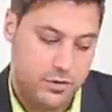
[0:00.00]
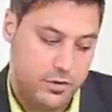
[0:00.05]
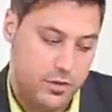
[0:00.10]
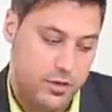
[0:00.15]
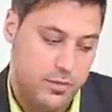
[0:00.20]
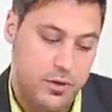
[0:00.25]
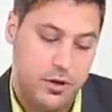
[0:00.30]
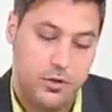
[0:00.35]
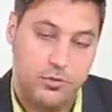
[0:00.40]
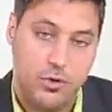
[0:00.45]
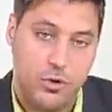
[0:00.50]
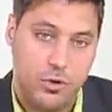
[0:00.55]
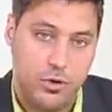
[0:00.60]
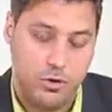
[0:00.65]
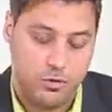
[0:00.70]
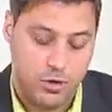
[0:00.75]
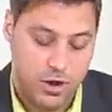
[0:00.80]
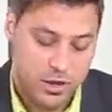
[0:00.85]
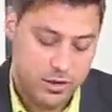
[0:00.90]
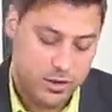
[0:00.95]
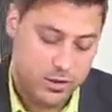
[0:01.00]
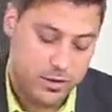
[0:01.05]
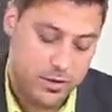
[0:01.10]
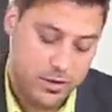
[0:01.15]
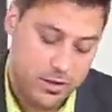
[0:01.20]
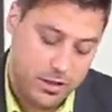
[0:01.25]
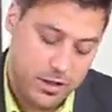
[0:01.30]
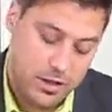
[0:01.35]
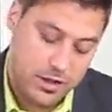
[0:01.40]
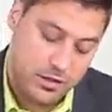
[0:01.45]
am I wrong or right?
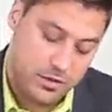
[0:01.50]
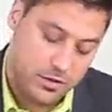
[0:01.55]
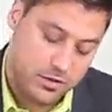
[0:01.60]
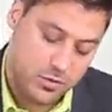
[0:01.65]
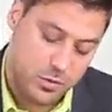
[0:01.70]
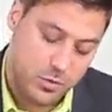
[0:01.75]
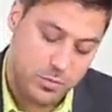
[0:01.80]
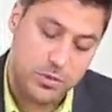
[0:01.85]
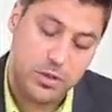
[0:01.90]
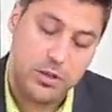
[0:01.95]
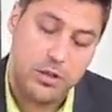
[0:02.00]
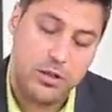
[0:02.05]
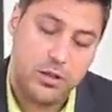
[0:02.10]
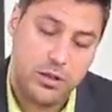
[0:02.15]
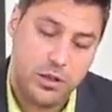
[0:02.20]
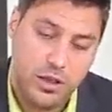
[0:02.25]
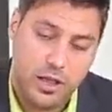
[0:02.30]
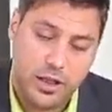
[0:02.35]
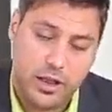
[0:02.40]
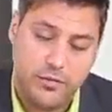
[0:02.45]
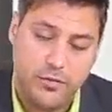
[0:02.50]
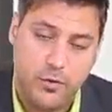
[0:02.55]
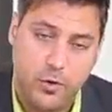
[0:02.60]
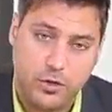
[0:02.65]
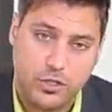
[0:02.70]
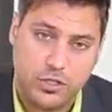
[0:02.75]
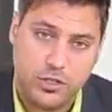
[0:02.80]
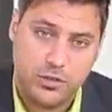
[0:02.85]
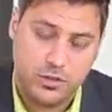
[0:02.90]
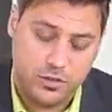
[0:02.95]
This would be like a
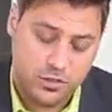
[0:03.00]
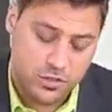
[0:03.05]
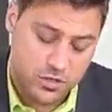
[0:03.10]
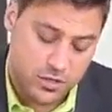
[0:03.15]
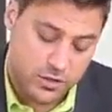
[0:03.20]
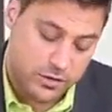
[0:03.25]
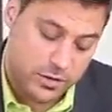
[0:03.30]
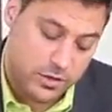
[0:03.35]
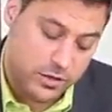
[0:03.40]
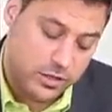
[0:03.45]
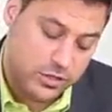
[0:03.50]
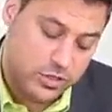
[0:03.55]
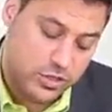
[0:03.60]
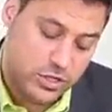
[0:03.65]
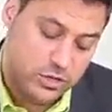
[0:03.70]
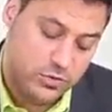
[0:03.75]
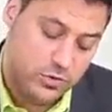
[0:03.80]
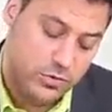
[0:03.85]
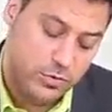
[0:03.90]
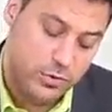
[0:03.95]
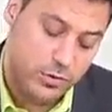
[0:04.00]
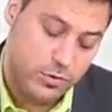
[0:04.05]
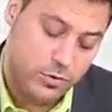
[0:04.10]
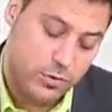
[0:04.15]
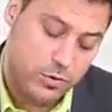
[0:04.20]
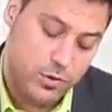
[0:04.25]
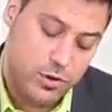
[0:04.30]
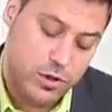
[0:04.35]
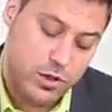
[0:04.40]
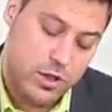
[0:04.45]
version that the little children would
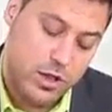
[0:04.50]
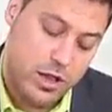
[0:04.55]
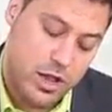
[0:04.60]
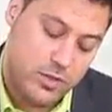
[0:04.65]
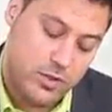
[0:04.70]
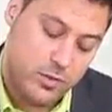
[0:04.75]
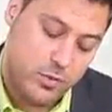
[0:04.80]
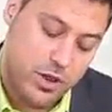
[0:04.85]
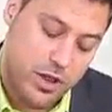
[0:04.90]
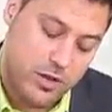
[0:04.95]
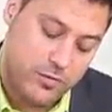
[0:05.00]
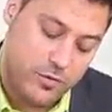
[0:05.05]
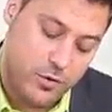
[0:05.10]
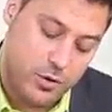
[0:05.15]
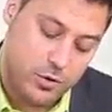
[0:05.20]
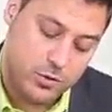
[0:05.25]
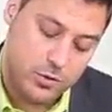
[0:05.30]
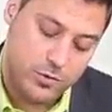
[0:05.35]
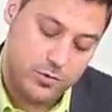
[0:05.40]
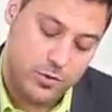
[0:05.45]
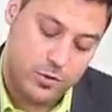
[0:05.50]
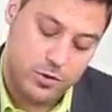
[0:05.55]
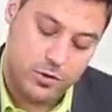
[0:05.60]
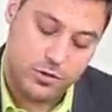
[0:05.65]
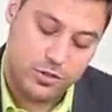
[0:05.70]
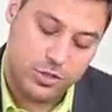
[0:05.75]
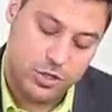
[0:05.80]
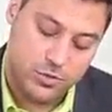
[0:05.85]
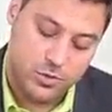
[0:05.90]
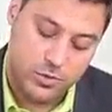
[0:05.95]
do. And then we have also for
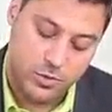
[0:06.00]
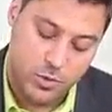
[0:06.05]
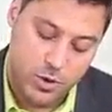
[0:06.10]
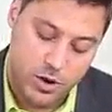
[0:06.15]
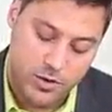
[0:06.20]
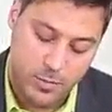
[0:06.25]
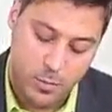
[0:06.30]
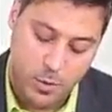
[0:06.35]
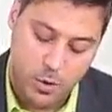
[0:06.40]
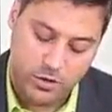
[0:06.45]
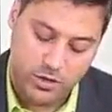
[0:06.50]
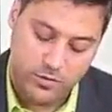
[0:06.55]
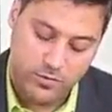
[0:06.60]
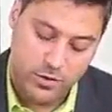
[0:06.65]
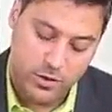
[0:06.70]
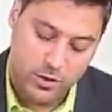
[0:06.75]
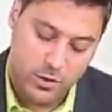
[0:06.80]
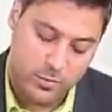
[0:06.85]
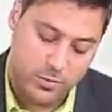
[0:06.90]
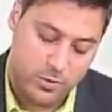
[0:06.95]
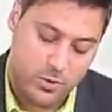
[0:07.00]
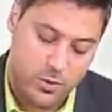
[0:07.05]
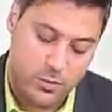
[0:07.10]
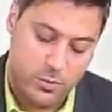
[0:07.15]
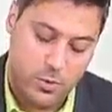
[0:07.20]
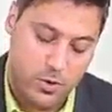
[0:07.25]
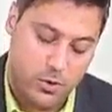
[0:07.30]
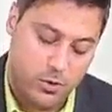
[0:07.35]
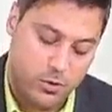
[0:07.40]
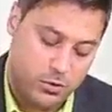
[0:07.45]
children who are more developed or
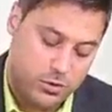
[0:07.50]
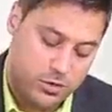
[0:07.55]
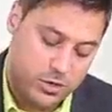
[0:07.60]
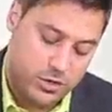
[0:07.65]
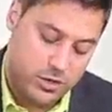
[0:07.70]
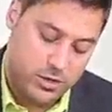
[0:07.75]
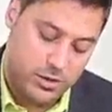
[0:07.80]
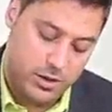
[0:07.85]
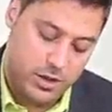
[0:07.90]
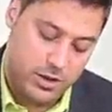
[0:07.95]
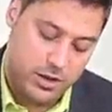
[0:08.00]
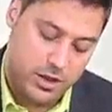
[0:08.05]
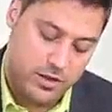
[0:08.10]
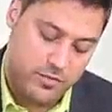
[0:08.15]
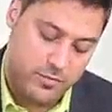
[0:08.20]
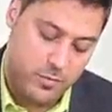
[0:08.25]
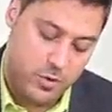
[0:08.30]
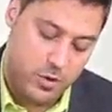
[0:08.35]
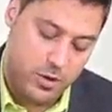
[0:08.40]
more older and have more